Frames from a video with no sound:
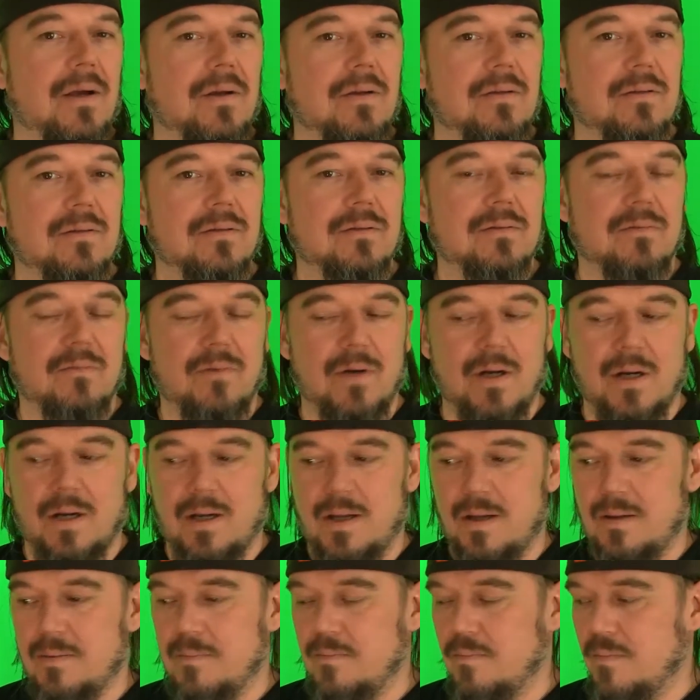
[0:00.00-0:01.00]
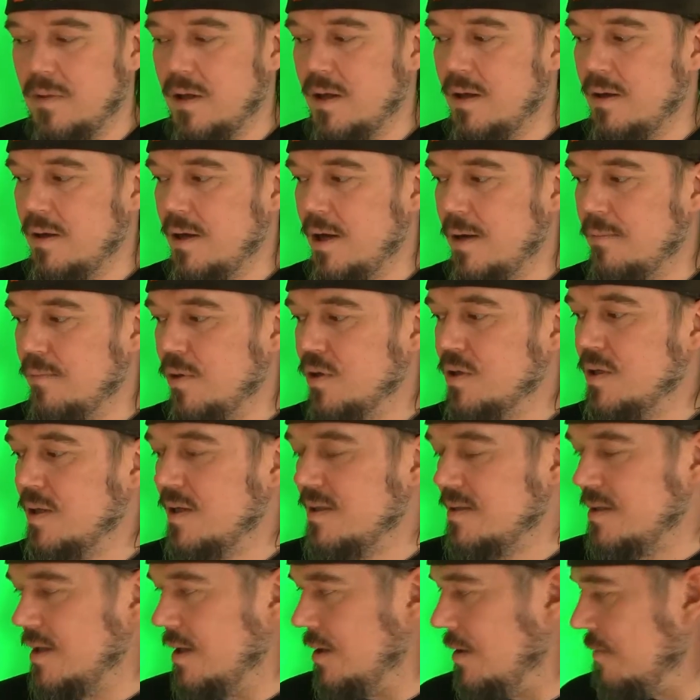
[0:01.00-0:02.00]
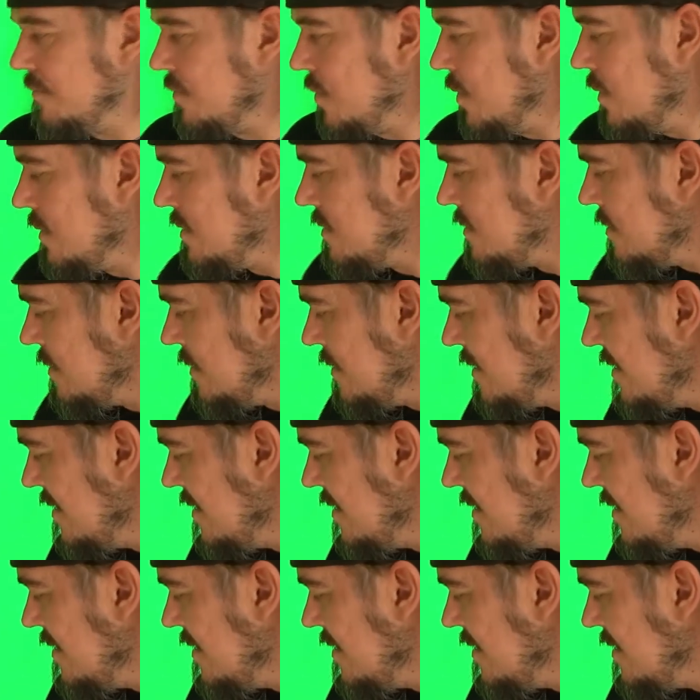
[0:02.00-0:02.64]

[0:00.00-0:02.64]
It's very much easier, of course.